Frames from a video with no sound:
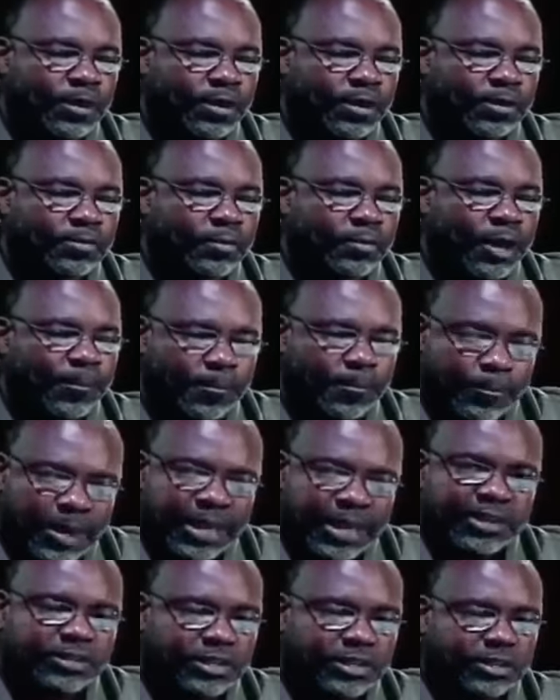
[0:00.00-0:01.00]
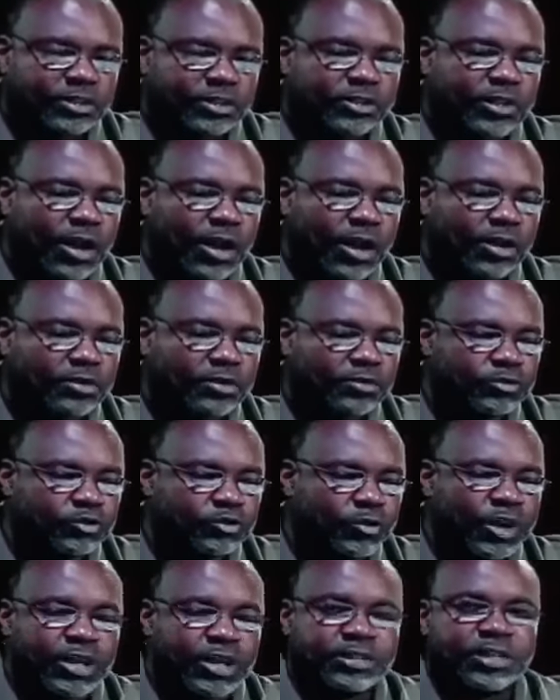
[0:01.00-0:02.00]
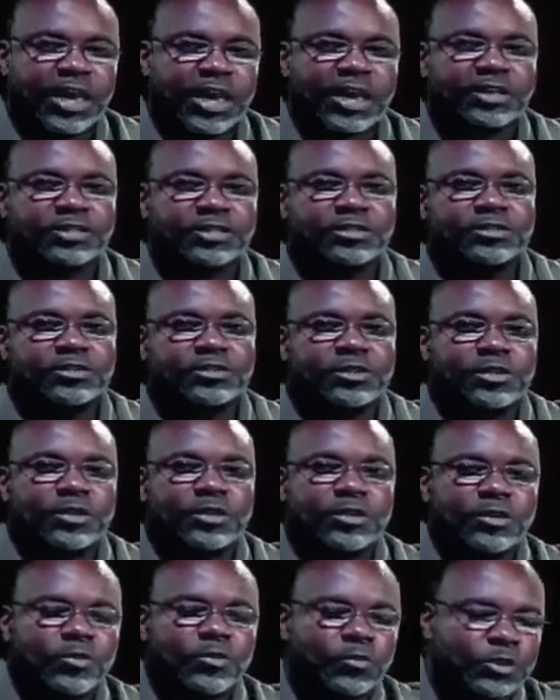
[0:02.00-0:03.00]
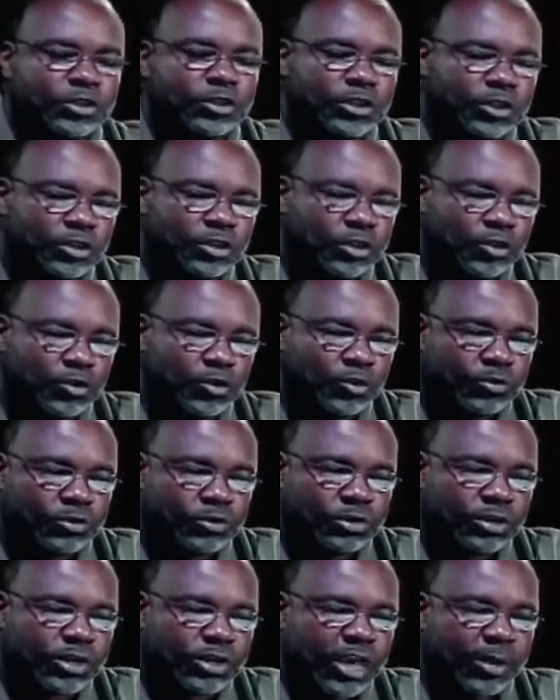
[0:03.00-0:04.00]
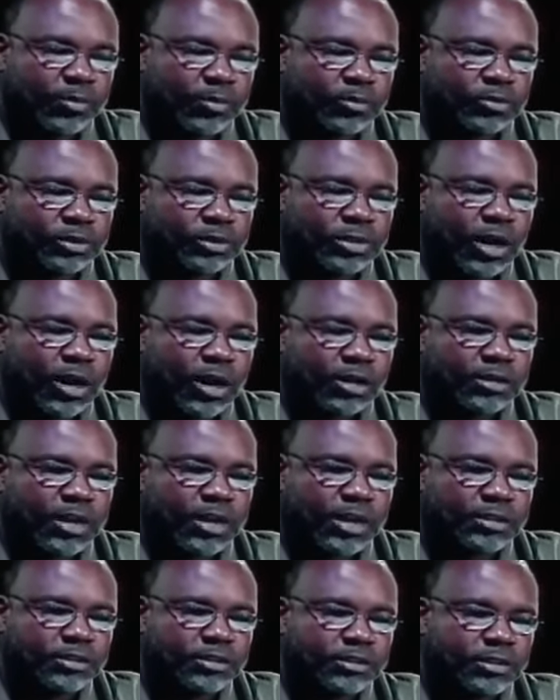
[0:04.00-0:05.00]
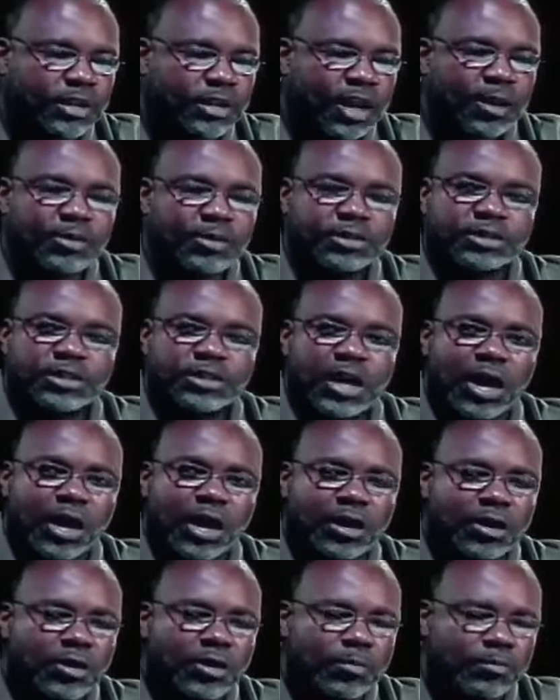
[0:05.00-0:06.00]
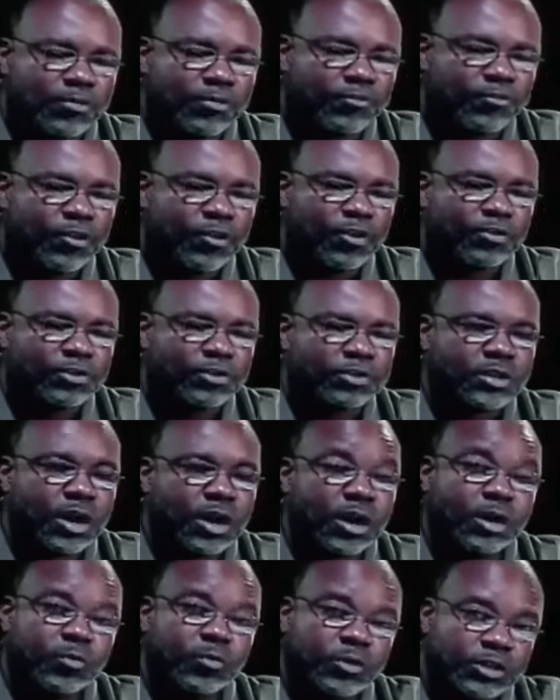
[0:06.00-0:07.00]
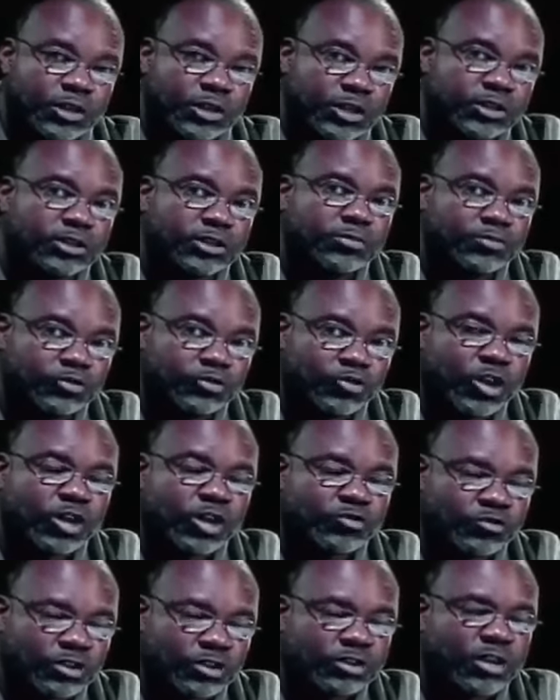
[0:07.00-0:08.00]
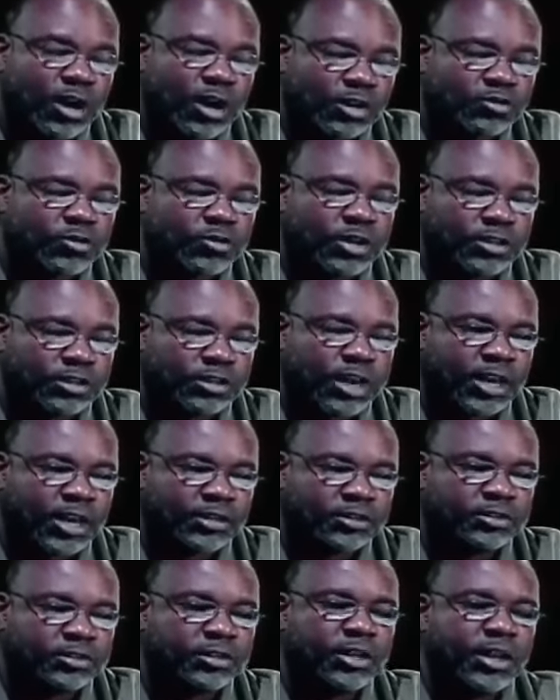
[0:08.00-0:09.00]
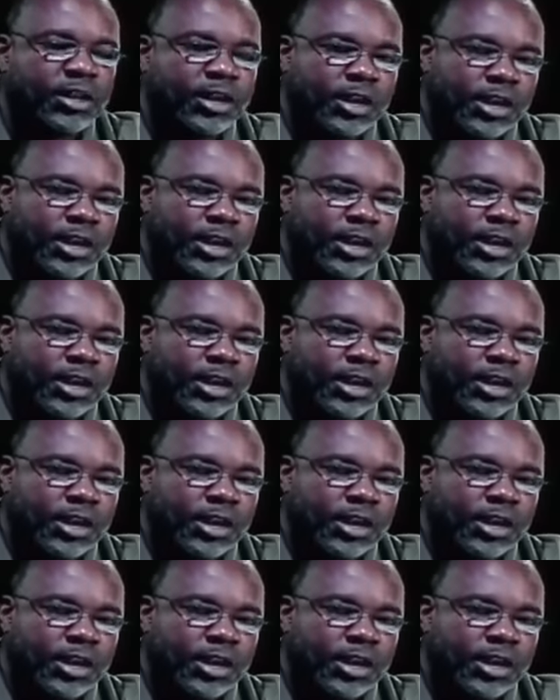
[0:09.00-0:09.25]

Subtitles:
a basic stock transactions, which includes capital stock, that's common stock, preferred stock, and we did some treasury stock transactions.